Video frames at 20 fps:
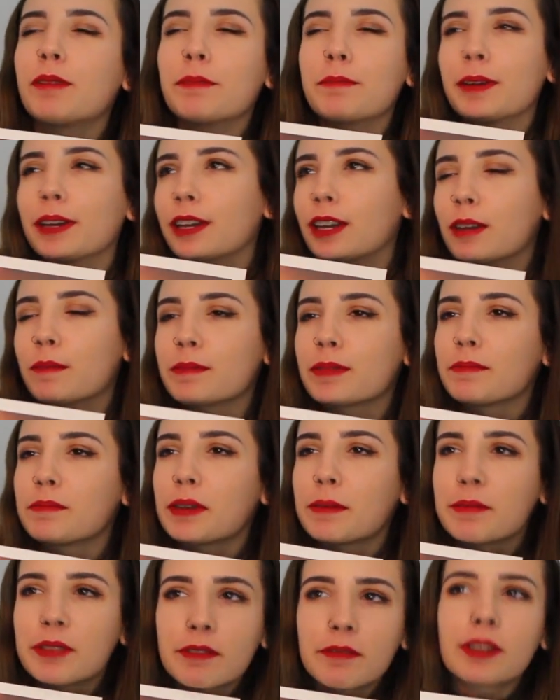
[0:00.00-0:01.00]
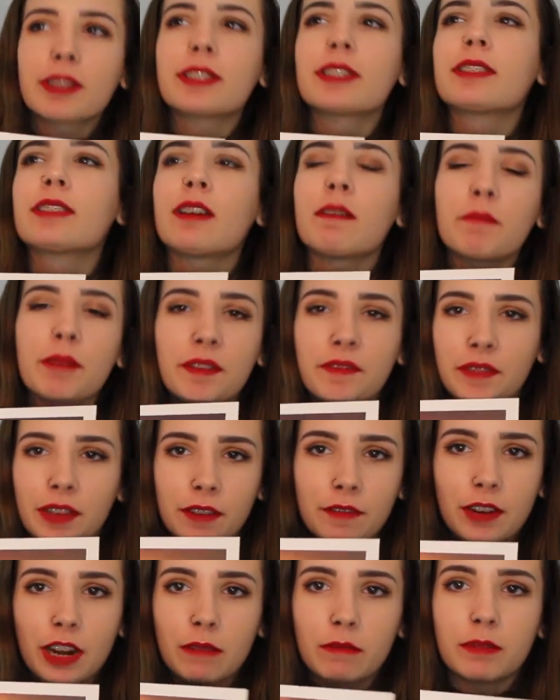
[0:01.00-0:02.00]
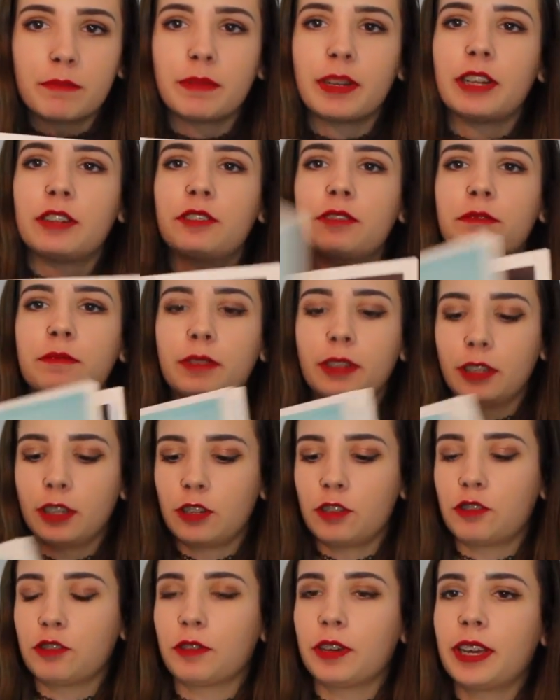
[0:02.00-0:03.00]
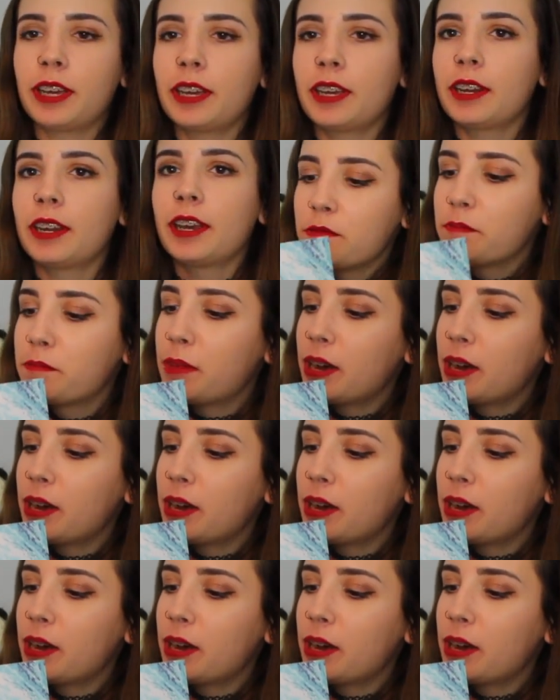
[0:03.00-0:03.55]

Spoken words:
I'll pick it up sometime soon because it's not my favorite album, but I do really enjoy it.